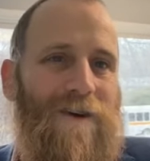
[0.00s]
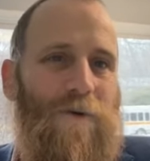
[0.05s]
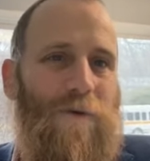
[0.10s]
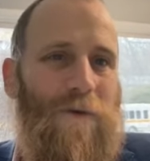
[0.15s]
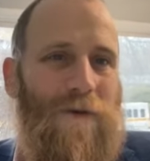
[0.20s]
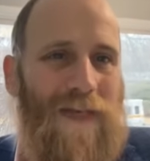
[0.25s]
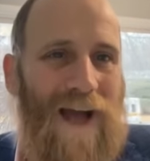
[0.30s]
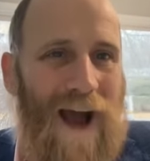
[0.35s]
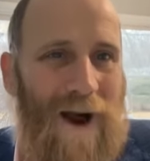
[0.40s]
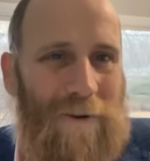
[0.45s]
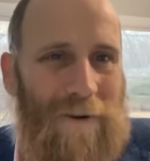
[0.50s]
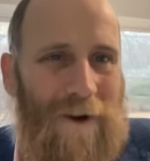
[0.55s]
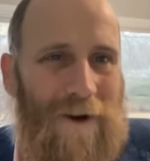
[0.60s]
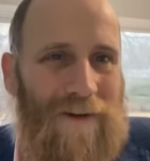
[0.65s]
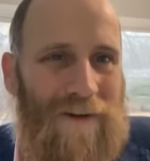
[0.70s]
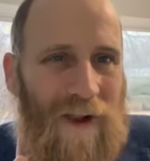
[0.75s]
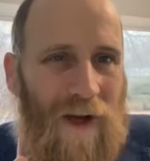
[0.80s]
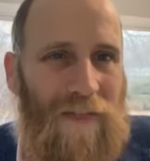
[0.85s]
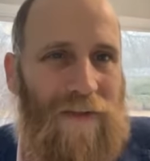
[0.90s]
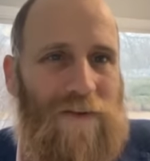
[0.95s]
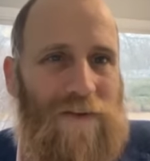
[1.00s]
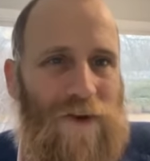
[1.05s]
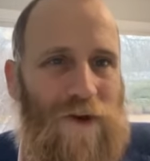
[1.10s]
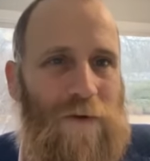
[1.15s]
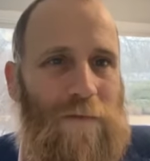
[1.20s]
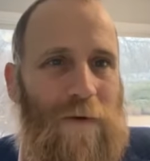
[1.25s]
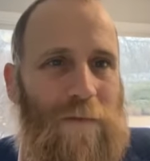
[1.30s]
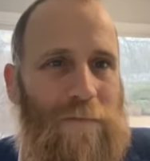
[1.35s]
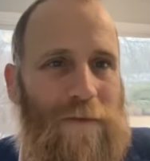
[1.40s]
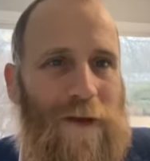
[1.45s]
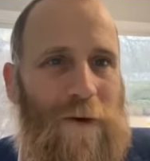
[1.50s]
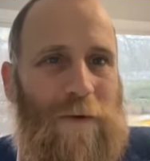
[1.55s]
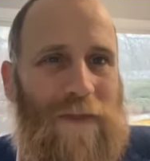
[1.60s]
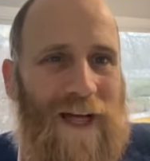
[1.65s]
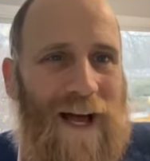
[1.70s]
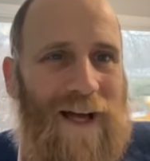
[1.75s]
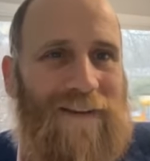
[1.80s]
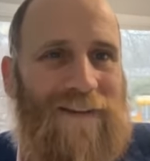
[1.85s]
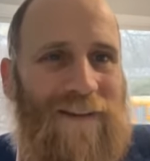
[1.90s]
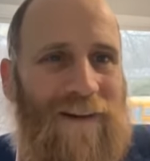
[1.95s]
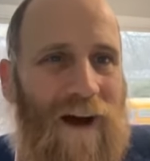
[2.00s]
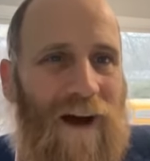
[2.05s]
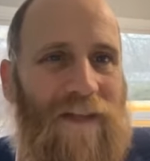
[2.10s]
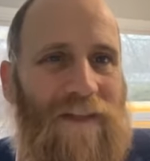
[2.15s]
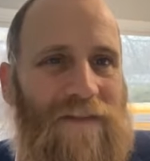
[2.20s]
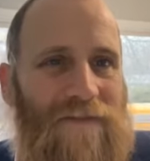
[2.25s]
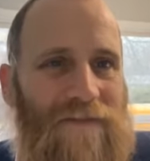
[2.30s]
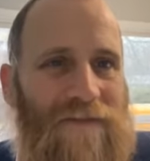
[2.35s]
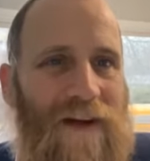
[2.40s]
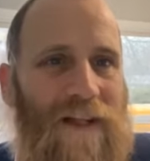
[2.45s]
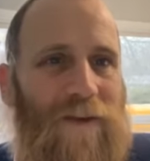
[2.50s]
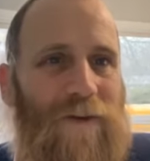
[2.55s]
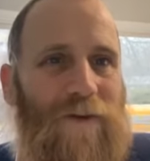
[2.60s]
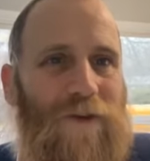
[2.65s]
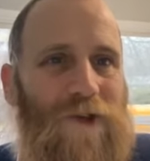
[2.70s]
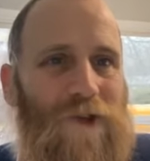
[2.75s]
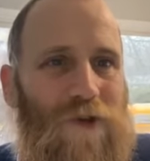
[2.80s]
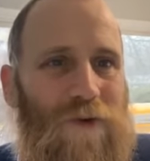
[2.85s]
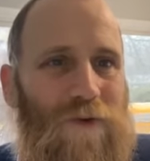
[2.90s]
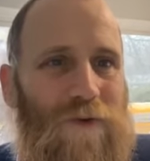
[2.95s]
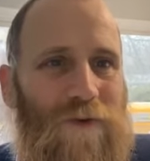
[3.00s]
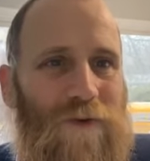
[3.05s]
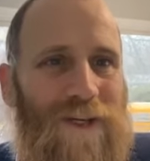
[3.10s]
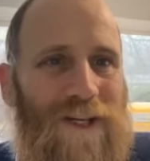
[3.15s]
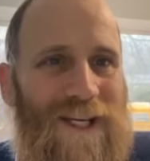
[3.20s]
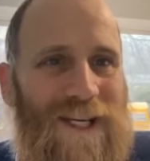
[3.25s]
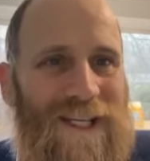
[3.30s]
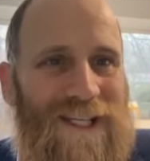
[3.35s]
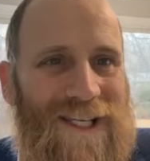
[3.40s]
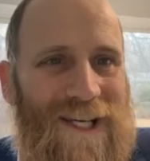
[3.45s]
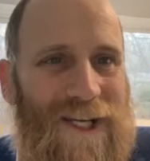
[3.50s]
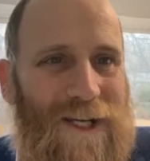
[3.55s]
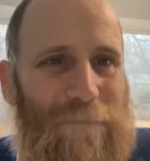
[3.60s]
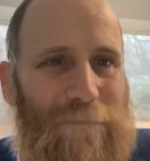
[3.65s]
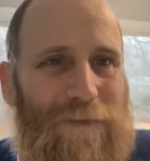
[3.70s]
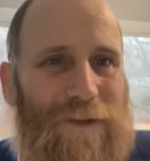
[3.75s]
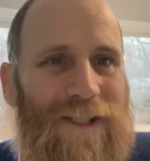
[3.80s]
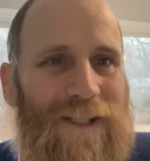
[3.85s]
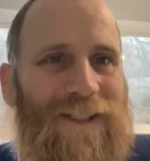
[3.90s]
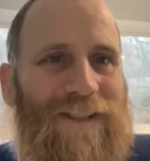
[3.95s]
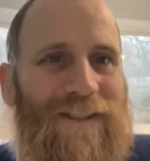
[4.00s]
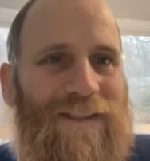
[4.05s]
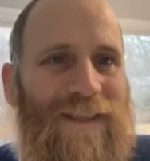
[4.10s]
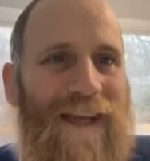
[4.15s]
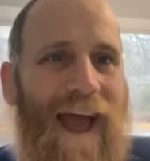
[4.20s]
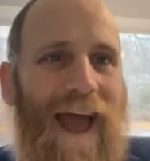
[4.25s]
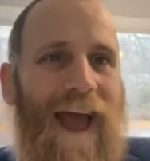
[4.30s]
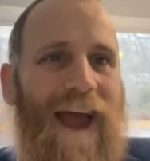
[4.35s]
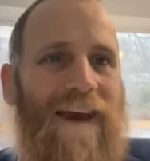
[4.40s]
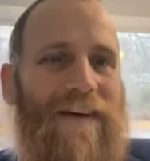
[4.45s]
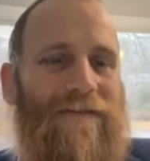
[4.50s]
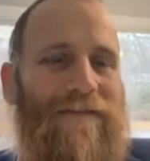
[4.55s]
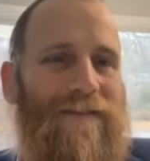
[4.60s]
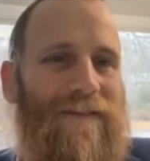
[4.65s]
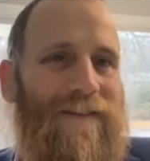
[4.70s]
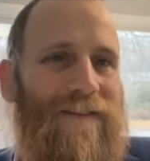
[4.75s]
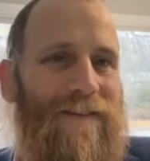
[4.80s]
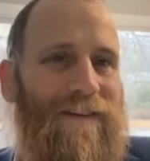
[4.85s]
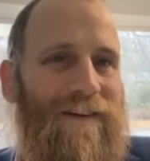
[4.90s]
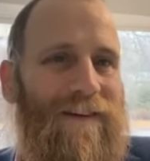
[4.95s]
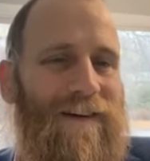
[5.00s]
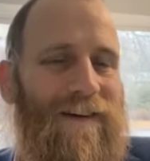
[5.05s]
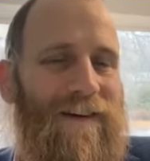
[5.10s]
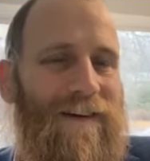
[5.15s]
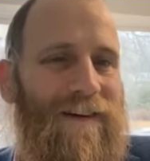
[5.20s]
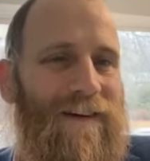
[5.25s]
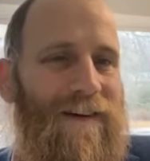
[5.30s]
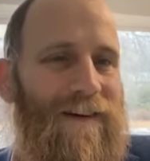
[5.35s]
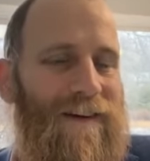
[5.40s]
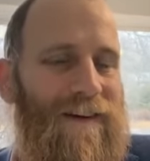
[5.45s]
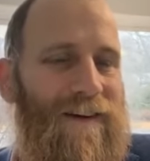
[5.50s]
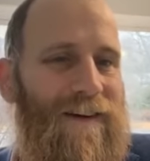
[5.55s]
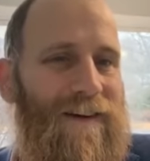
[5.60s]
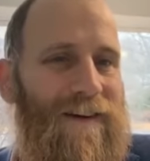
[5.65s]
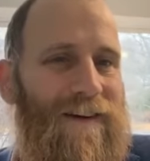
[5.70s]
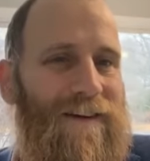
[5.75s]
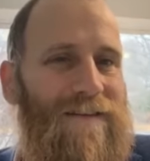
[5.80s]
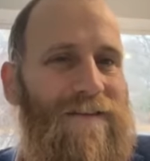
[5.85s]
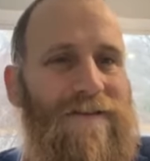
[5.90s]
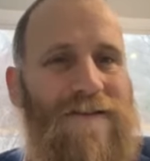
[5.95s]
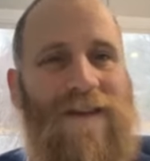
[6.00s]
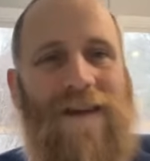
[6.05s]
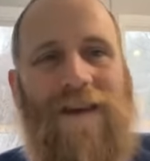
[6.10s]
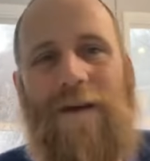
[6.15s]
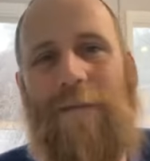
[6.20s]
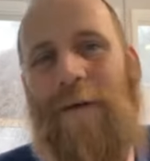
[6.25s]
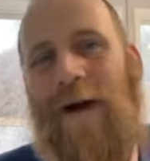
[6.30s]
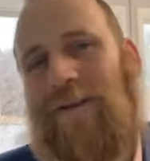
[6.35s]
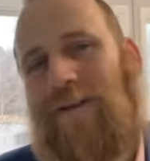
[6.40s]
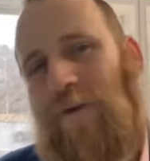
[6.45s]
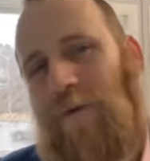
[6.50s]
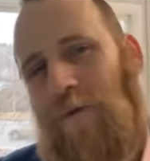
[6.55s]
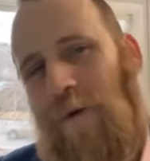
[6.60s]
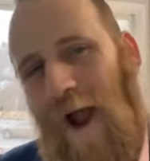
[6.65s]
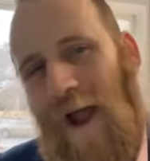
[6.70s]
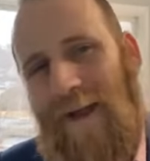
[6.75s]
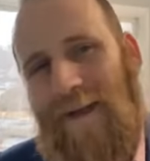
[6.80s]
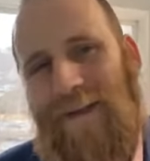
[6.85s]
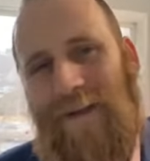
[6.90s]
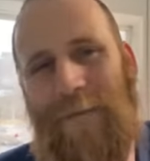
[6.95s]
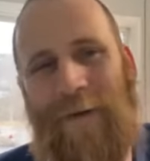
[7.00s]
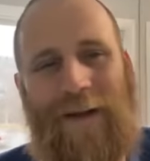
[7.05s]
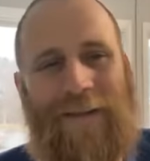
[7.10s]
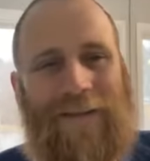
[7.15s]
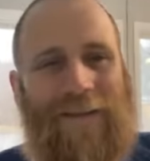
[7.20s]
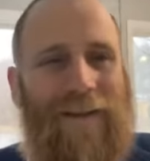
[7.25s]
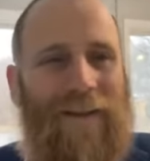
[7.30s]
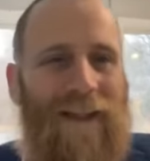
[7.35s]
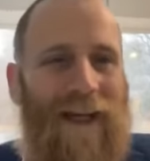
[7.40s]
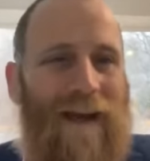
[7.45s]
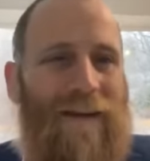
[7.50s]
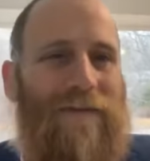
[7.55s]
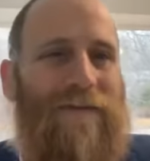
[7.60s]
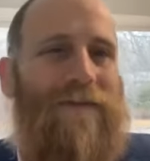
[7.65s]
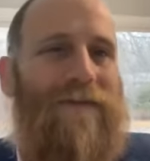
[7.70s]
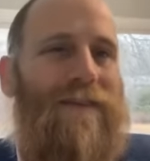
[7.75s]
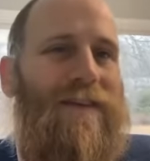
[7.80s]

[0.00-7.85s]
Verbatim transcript: Without another human being, without the other fellow Jew, he's incomplete, he's a half. You think about the right, about the left.